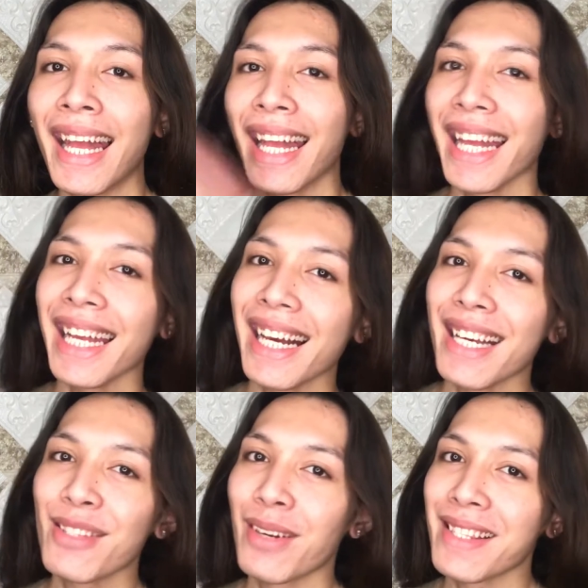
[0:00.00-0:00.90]
Hey
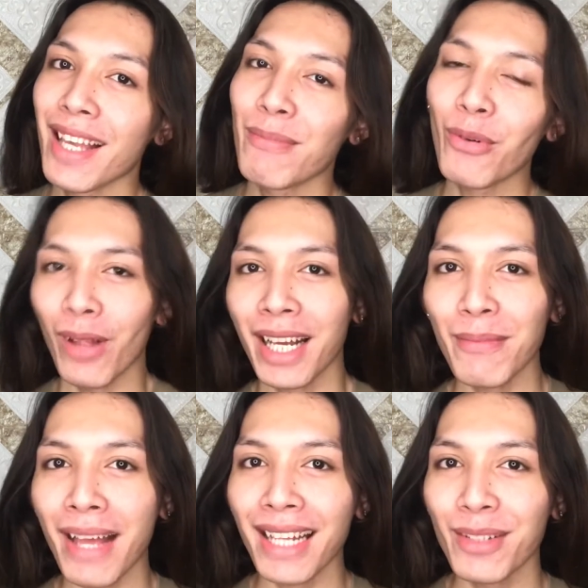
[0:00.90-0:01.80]
guys, what's up? Welcome
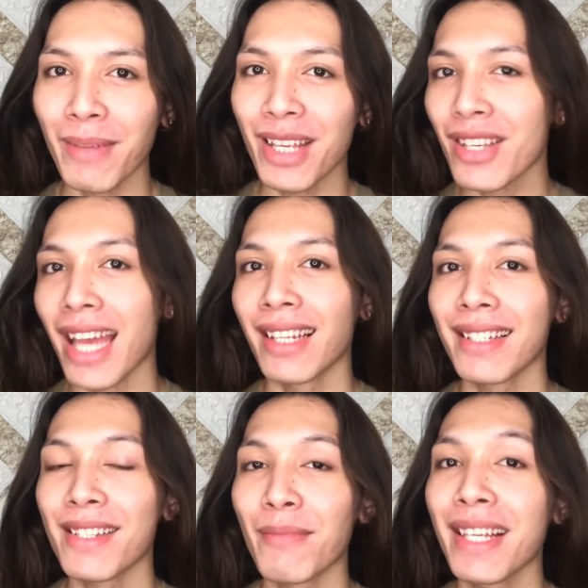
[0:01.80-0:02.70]
back to my channel.
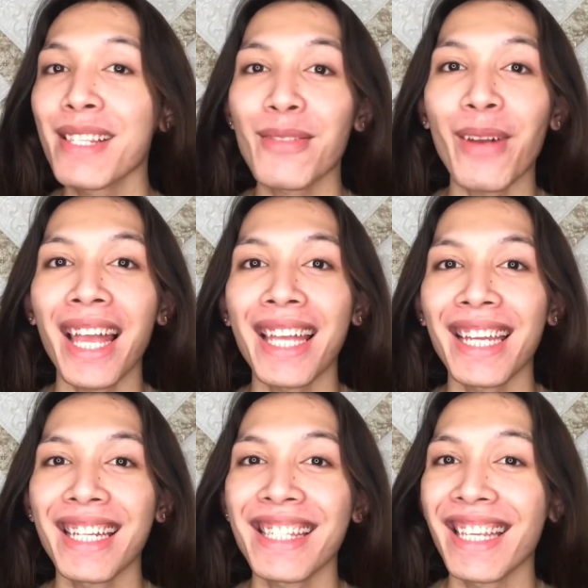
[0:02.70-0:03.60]
It's me, Sway, and
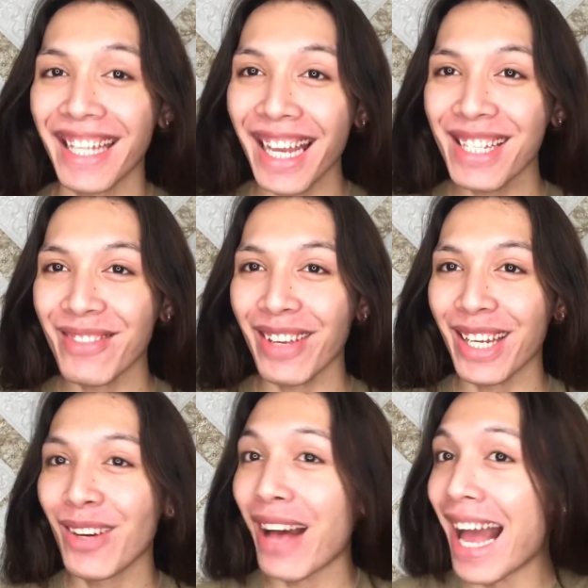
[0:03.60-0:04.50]
in today's
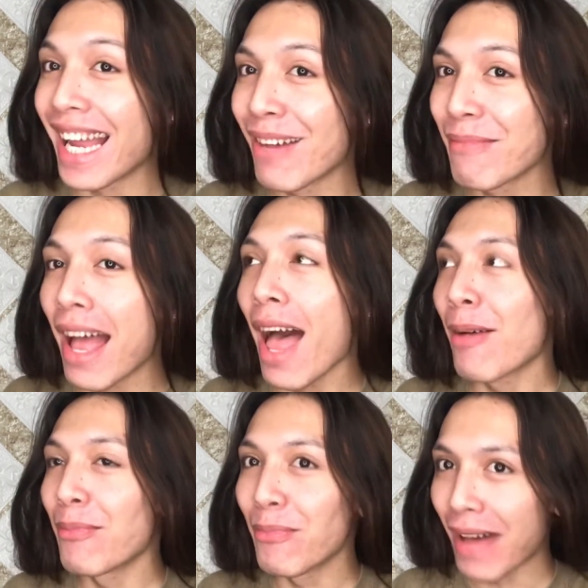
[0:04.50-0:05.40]
video I am
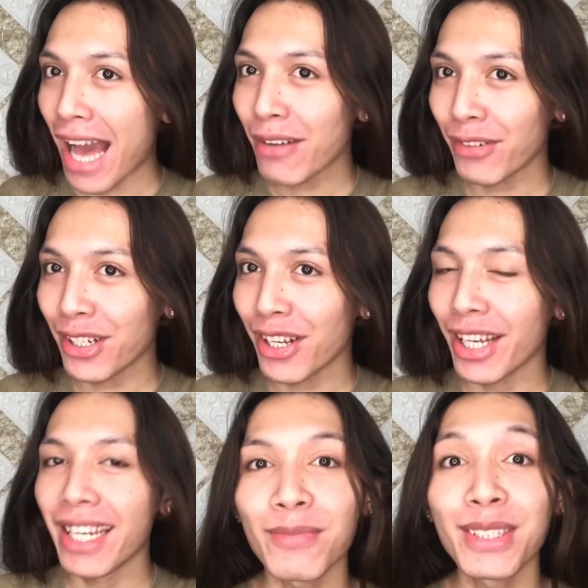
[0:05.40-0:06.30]
back for
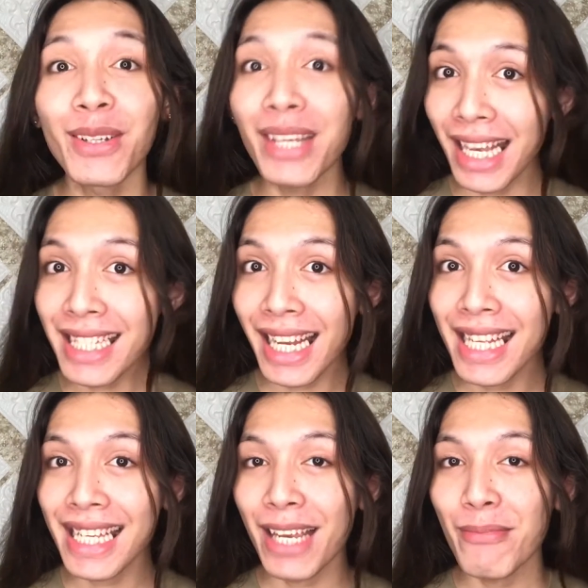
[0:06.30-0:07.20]
good. So yes guys,
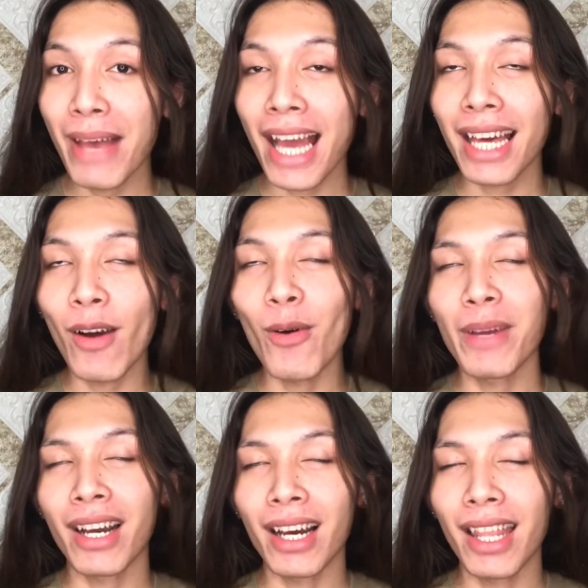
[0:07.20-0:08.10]
I am back. Oh my
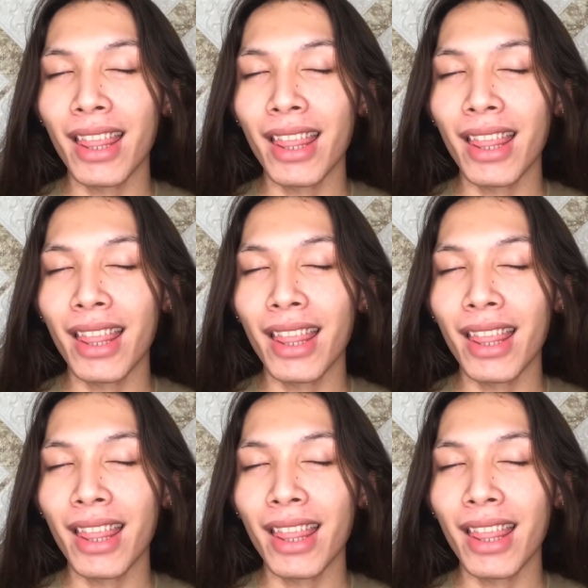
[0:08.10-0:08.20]
god,